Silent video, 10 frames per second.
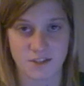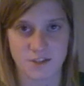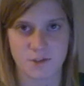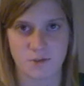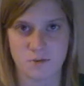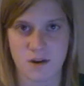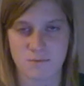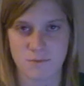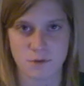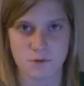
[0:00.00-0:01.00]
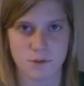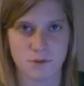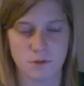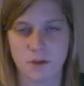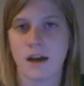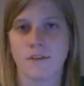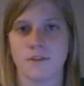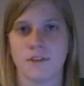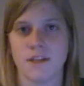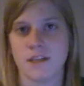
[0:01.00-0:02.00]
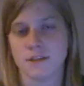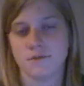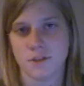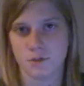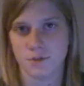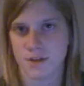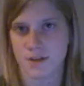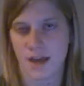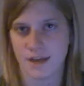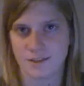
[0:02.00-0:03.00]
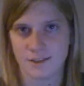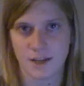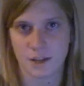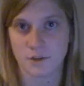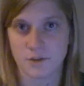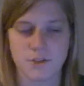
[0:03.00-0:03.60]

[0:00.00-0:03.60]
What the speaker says: So those who look after the needs of children and others.